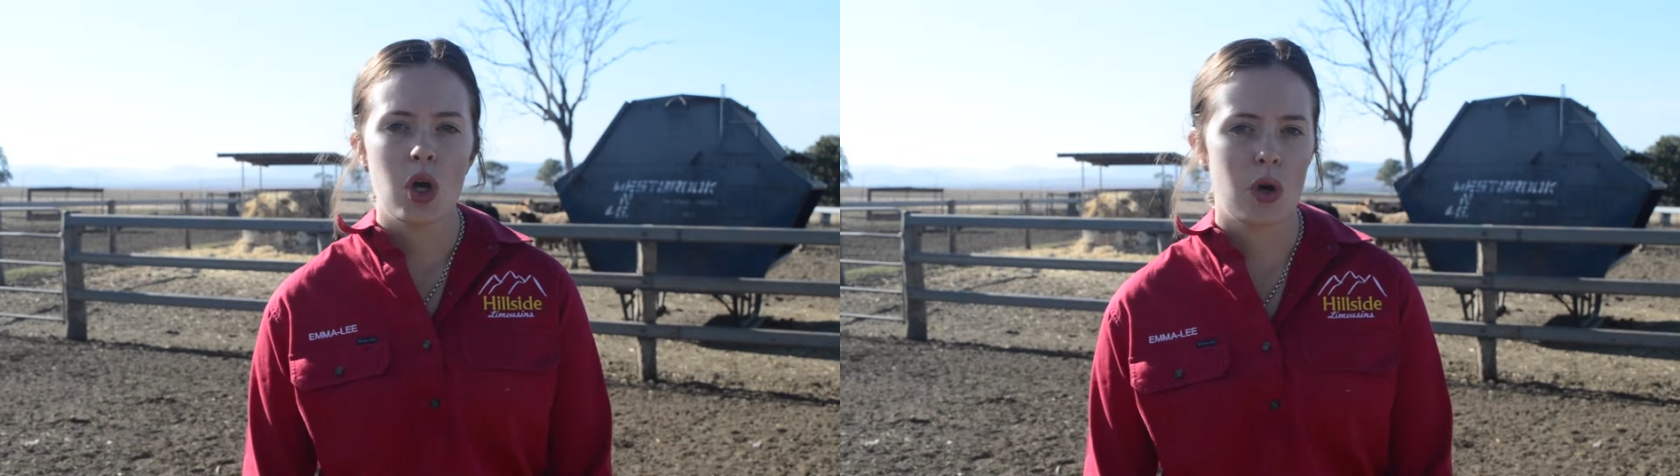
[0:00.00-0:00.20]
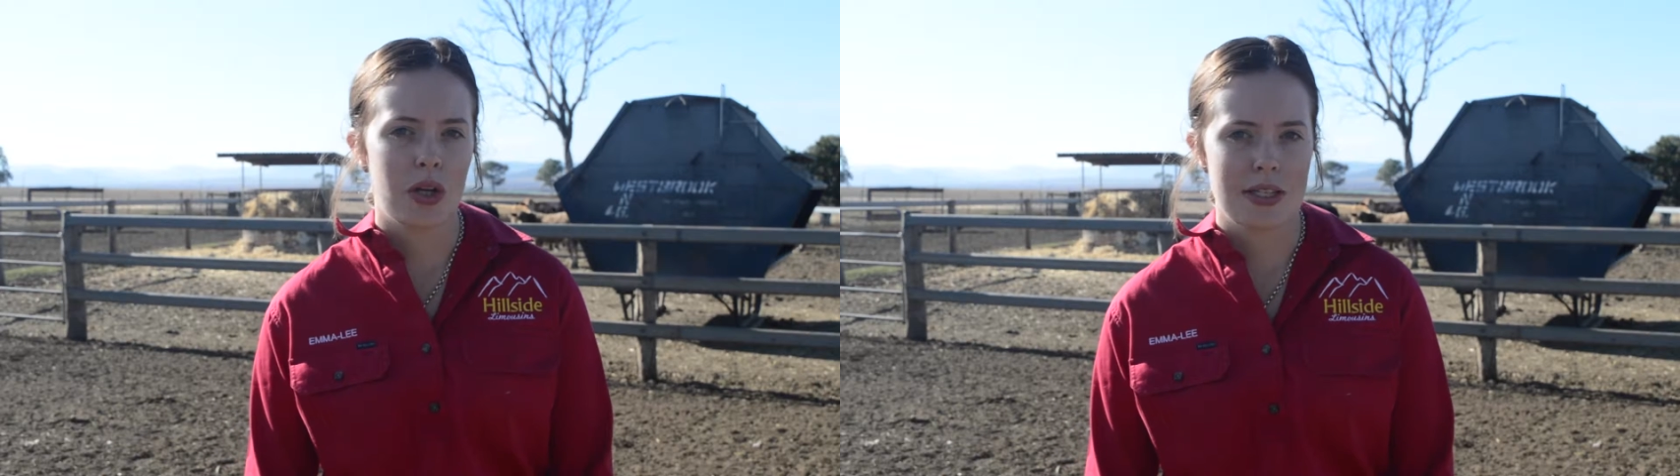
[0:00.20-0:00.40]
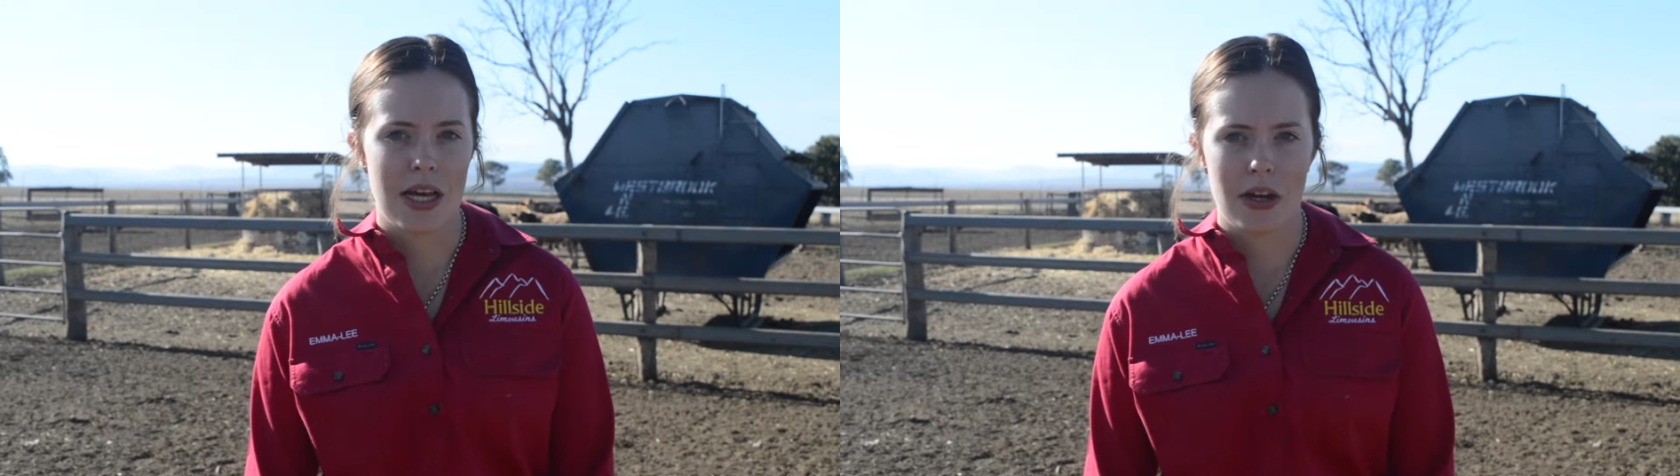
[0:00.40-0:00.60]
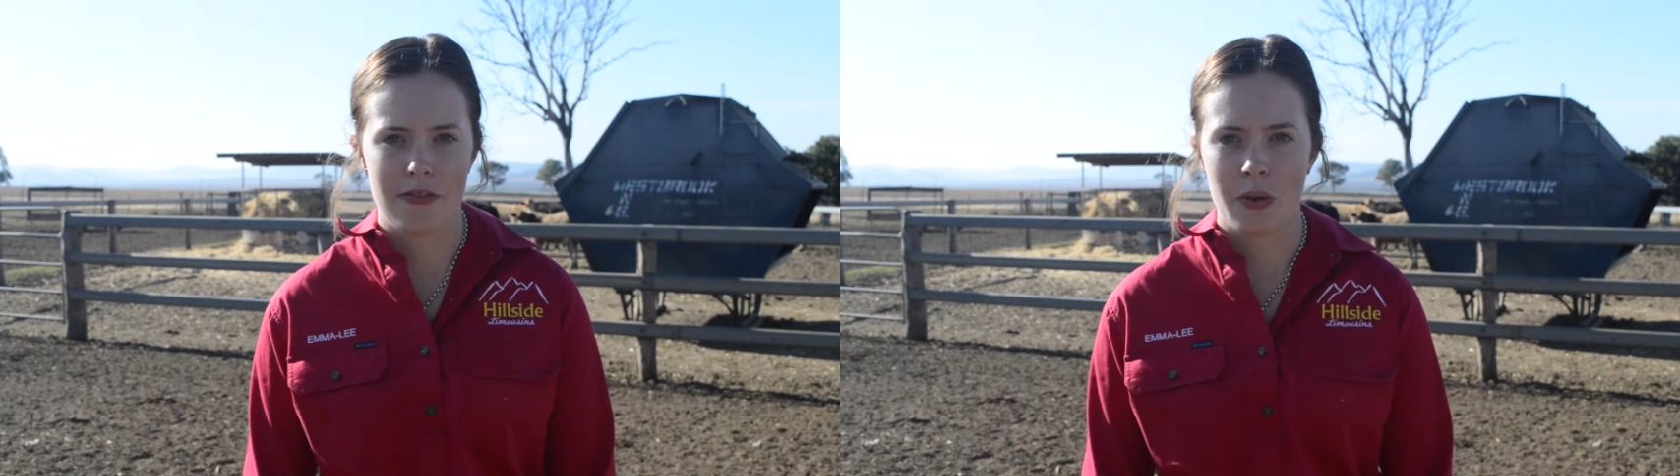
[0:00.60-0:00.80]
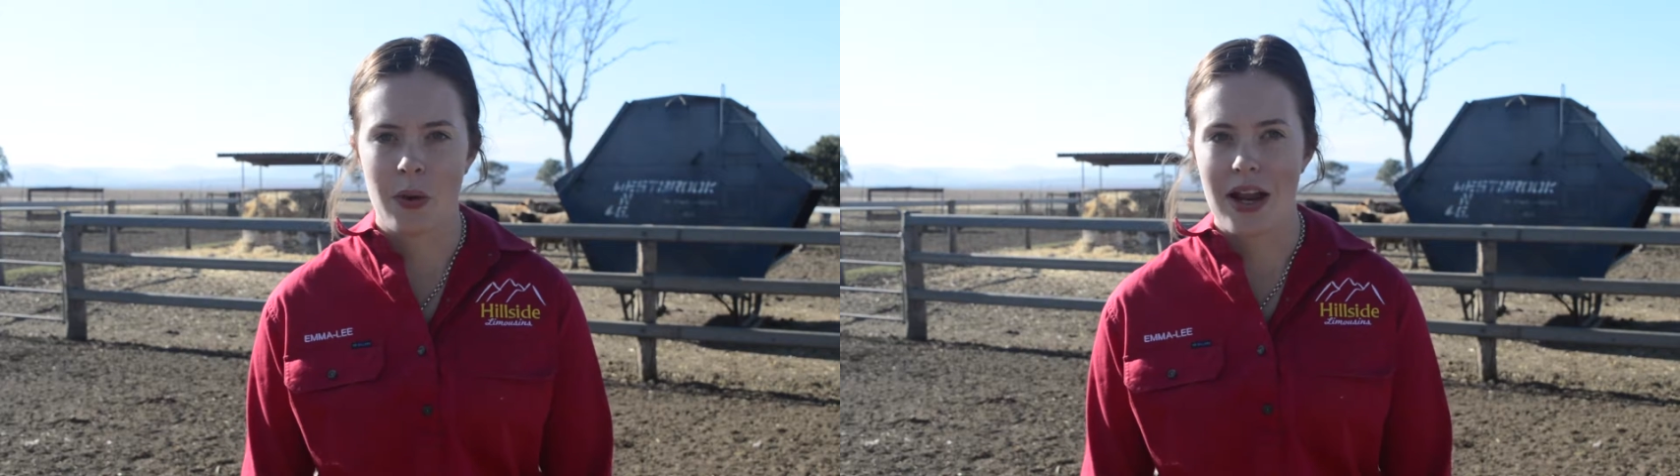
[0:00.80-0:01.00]
Corn is,
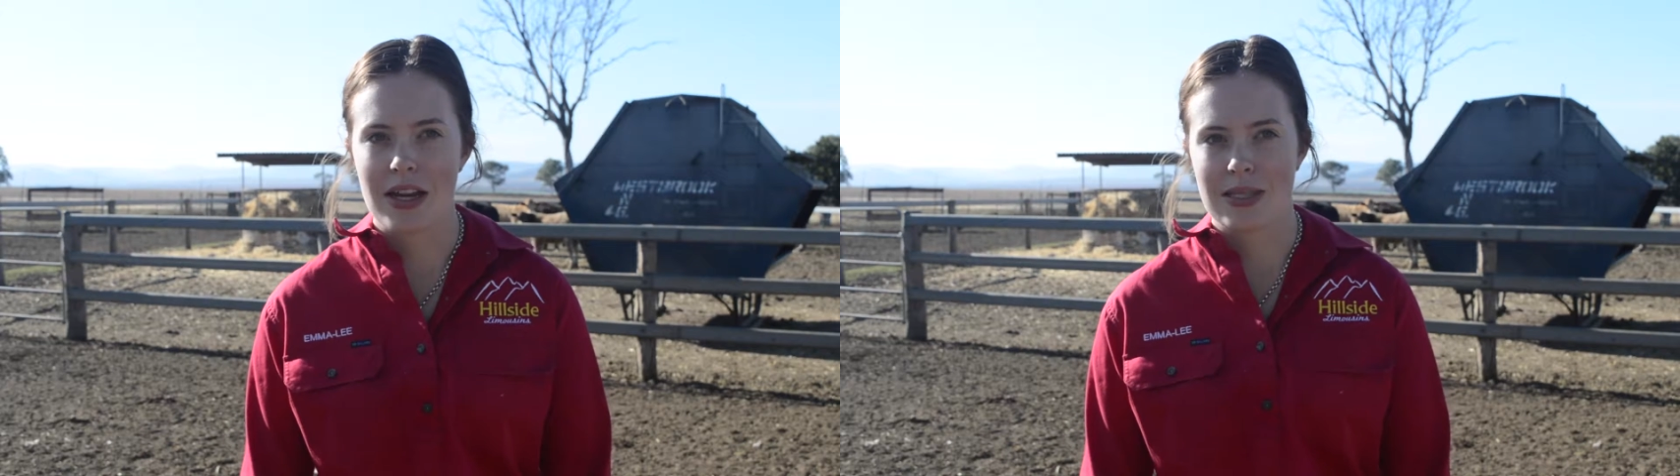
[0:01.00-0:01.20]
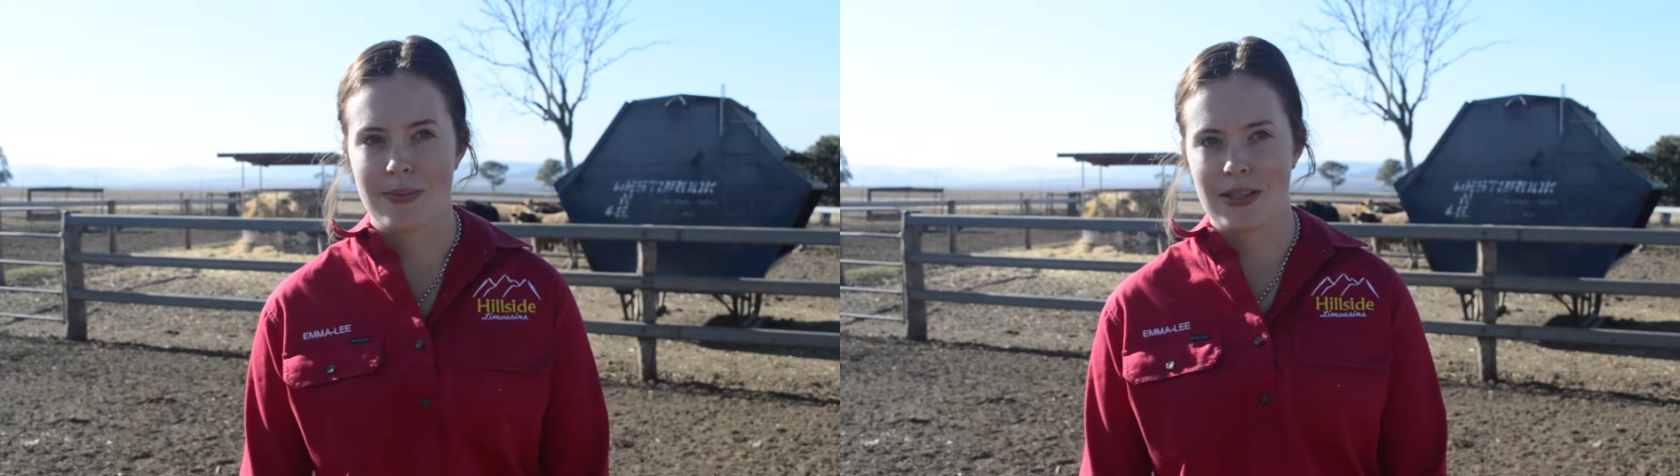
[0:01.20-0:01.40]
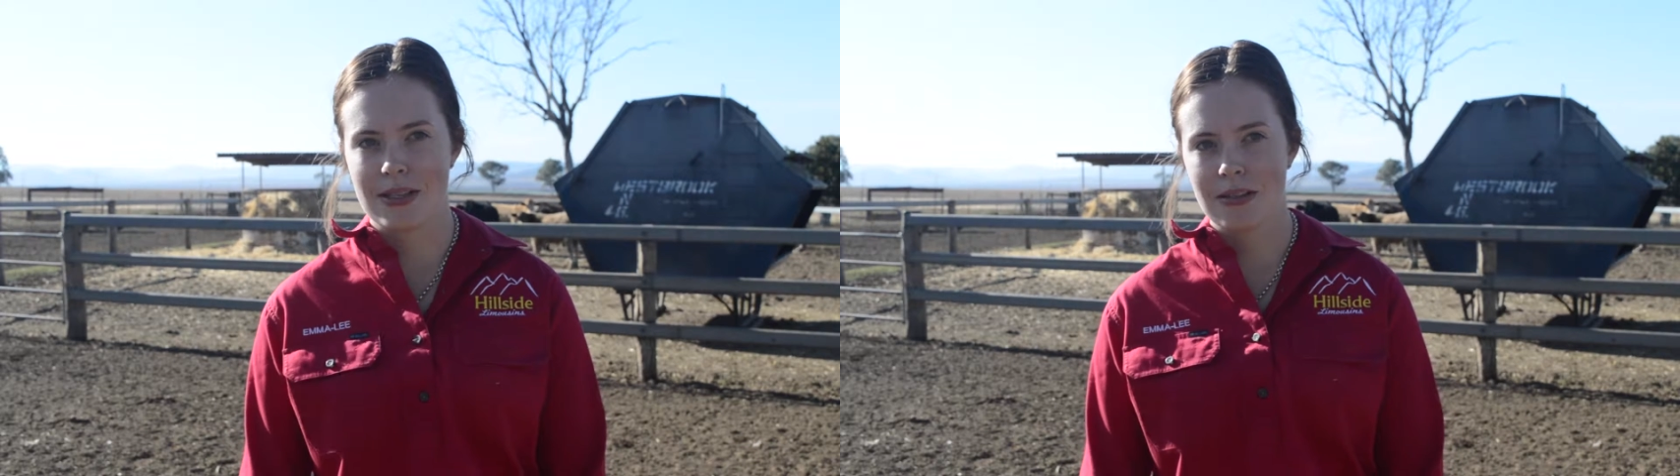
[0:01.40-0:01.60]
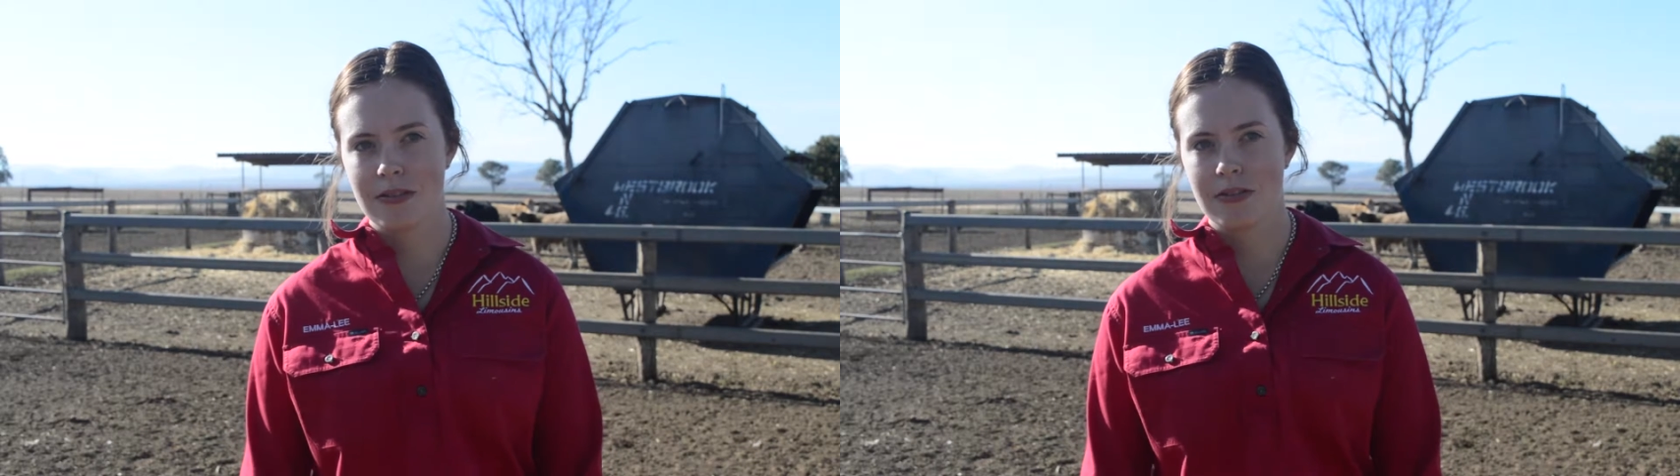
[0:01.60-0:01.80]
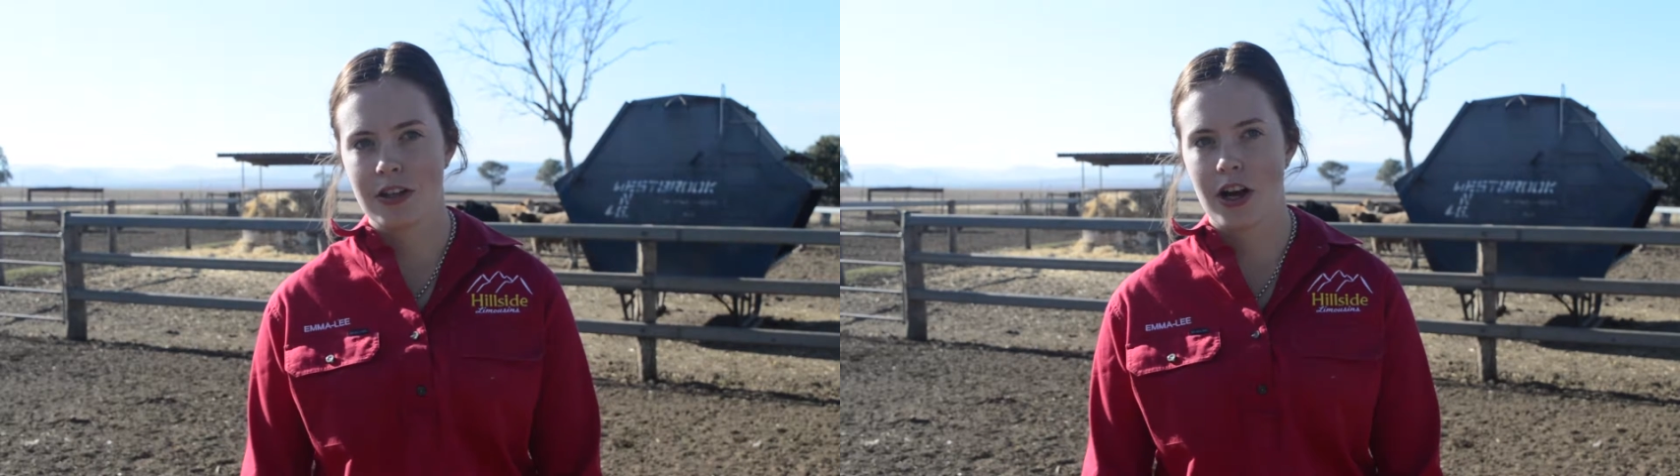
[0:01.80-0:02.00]
however, quite expensive,